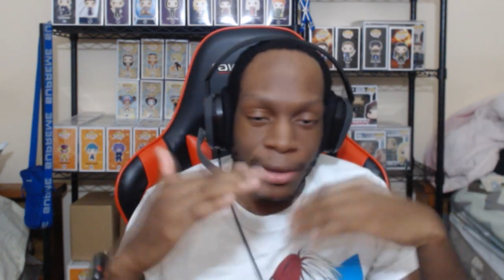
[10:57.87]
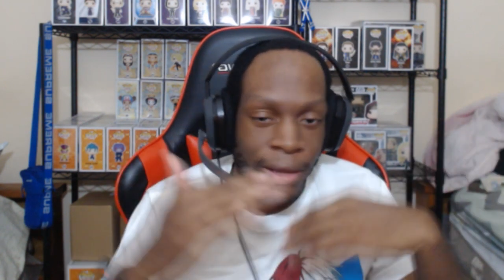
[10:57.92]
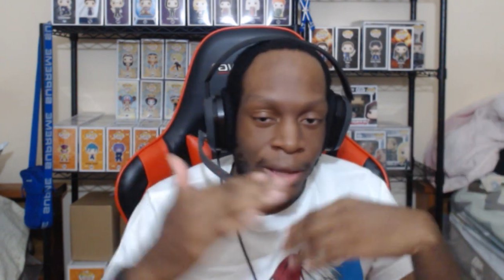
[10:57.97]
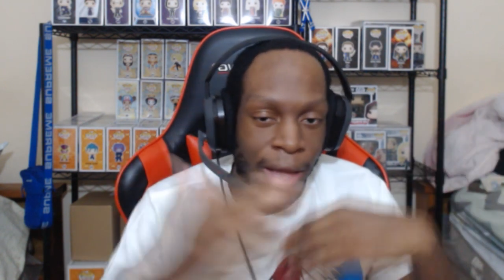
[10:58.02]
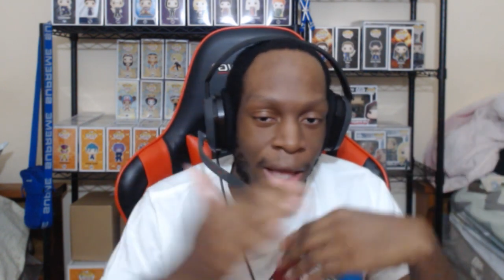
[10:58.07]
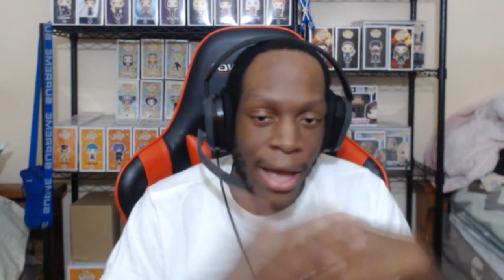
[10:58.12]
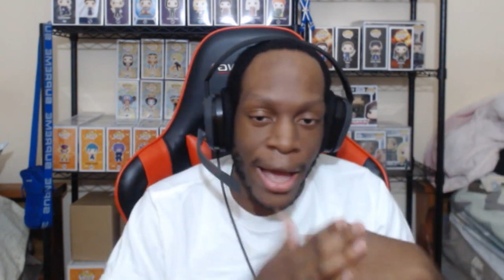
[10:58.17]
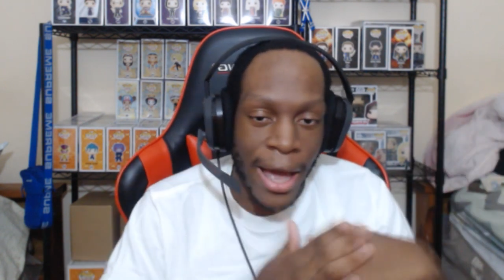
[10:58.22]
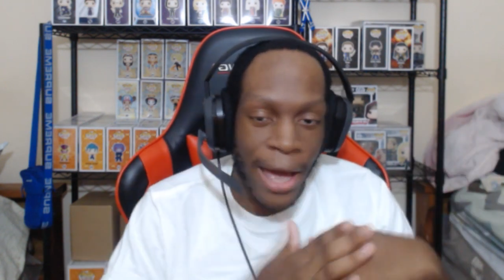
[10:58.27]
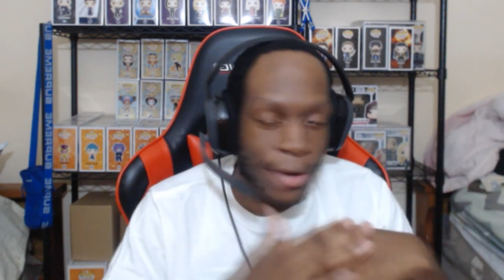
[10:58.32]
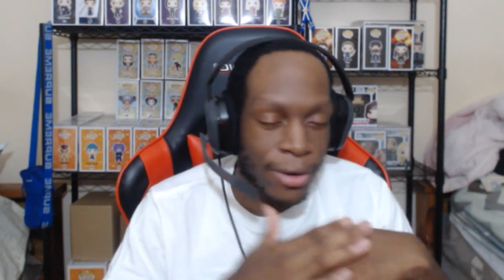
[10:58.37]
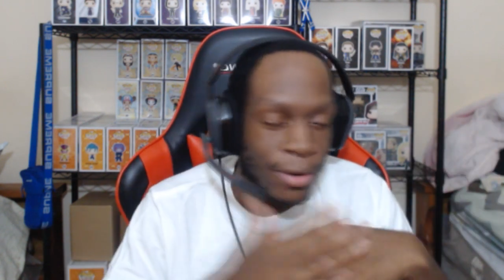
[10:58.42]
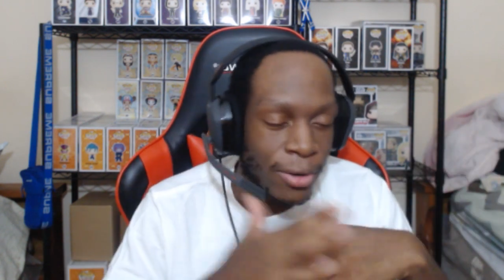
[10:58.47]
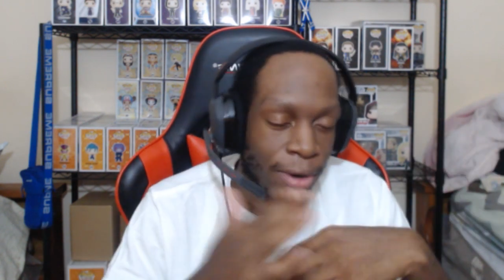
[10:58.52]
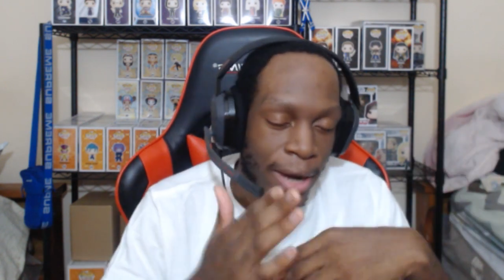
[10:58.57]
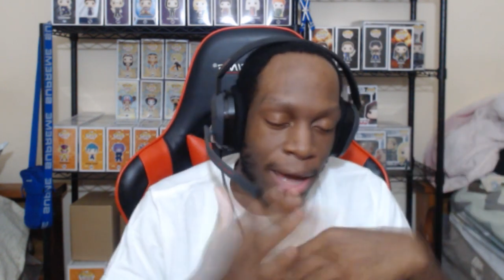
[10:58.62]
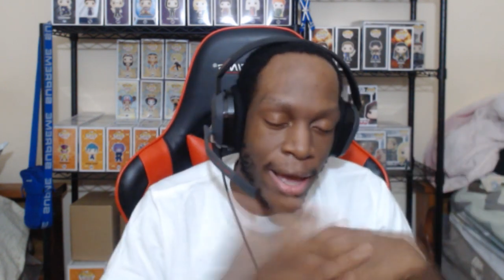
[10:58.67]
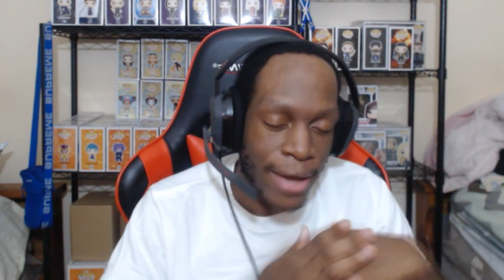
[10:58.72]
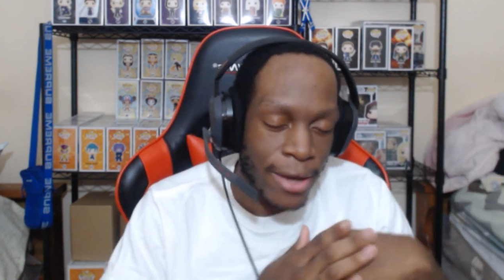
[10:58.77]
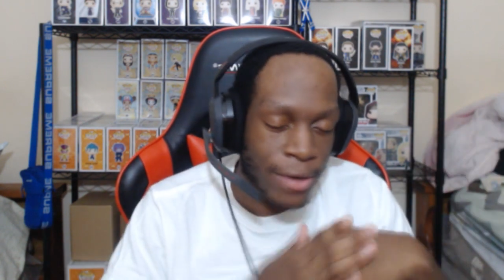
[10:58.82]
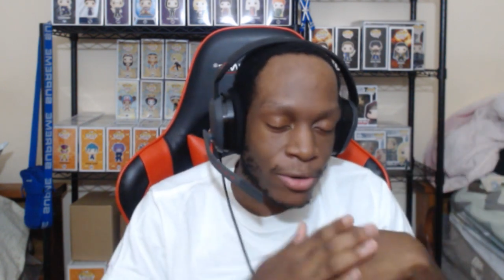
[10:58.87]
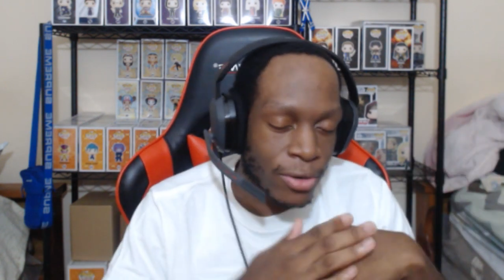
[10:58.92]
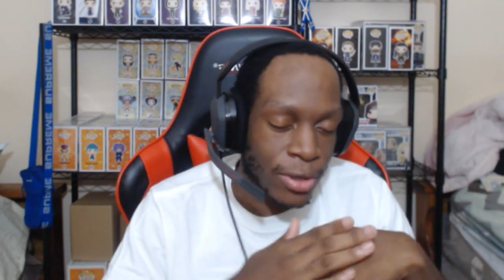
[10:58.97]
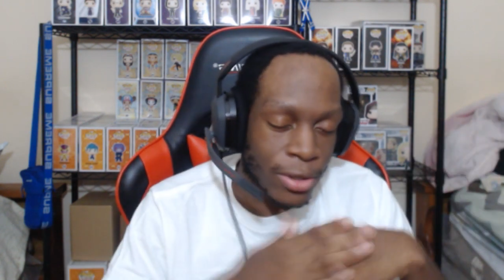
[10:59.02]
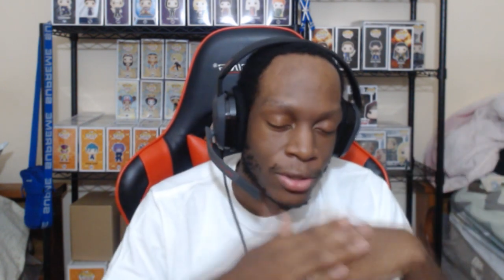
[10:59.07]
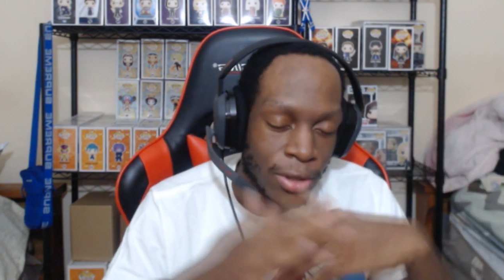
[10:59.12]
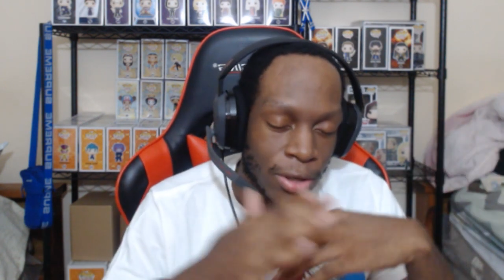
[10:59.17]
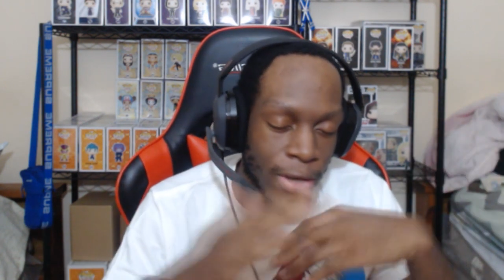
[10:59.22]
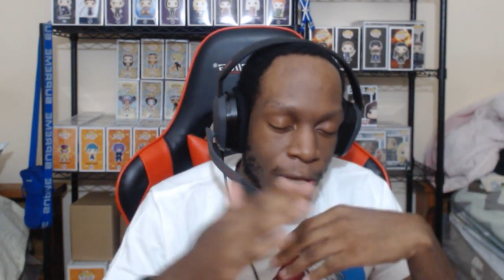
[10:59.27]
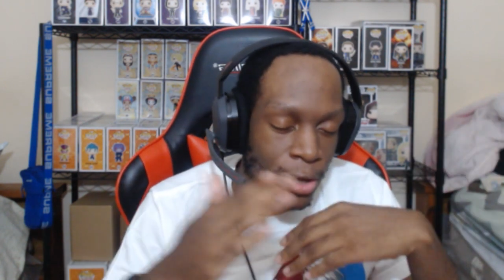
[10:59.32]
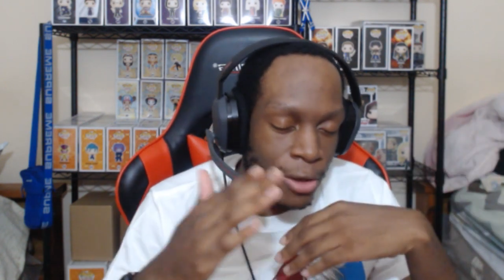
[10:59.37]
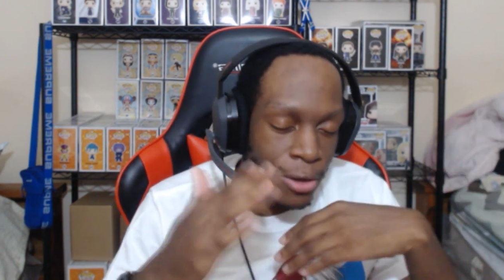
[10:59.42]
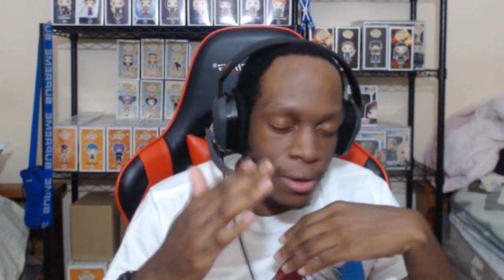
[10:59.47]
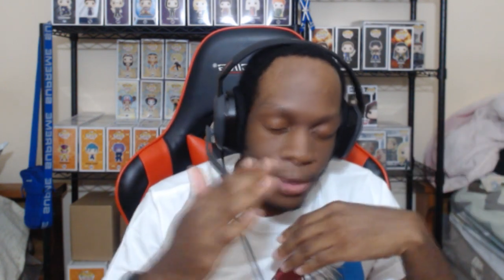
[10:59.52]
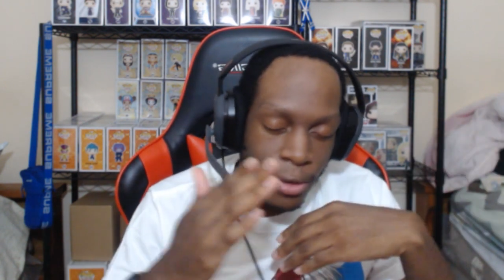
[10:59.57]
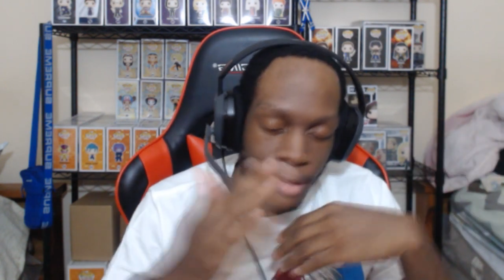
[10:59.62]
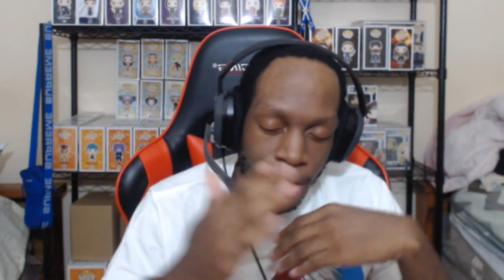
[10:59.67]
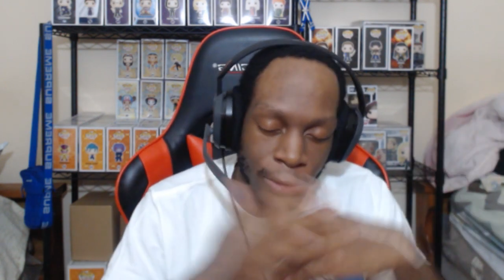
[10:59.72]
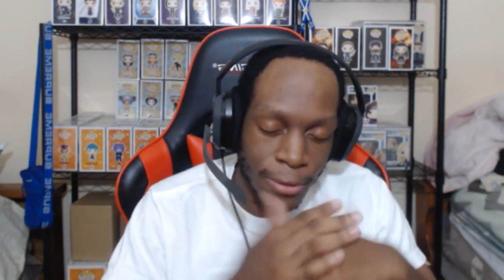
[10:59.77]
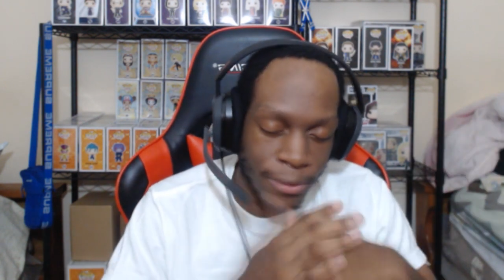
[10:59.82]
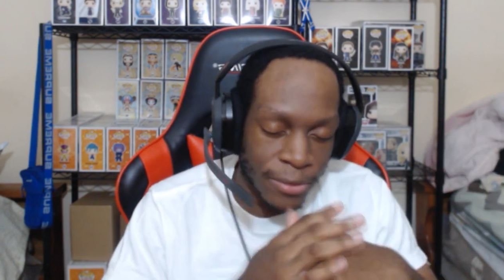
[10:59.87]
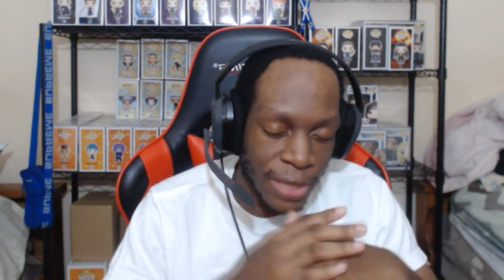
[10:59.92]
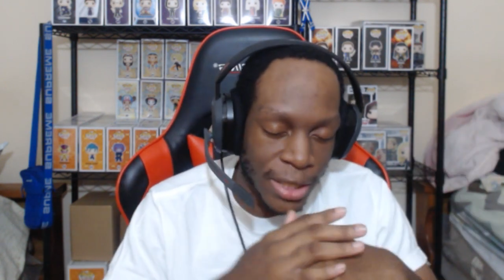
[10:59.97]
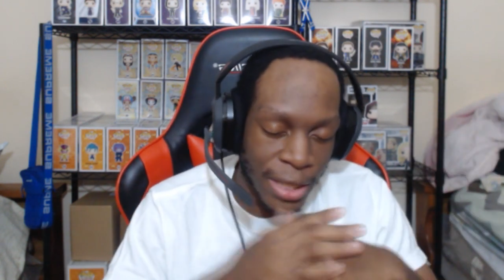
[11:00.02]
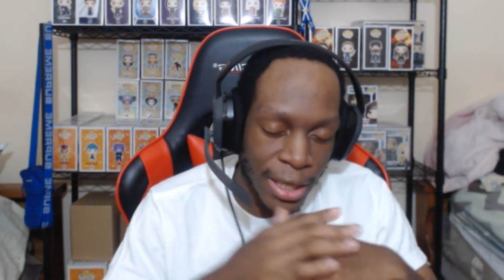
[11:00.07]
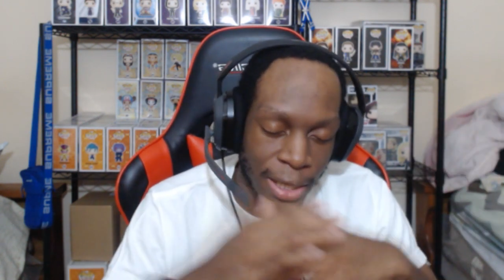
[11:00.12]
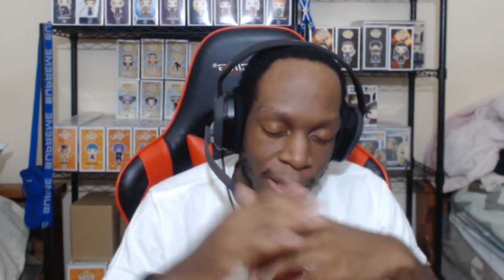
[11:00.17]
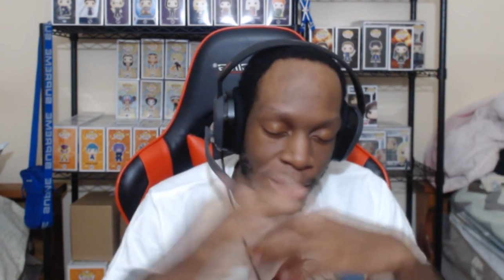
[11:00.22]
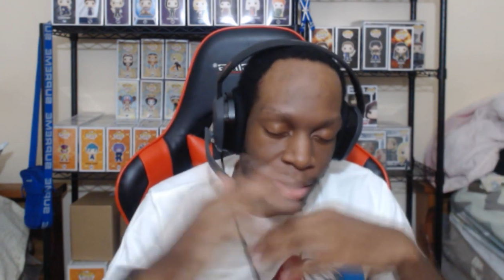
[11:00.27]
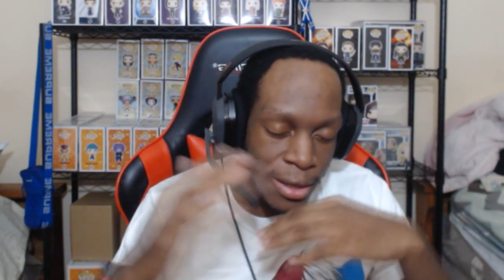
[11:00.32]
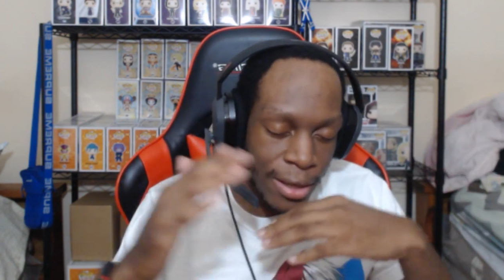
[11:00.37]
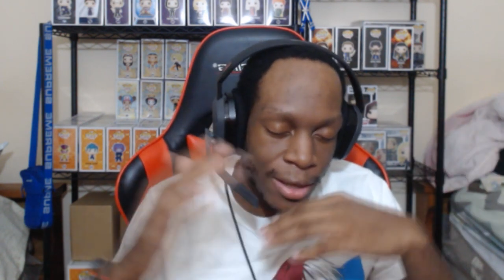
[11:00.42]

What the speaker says: the actor and actress, you know, of Dean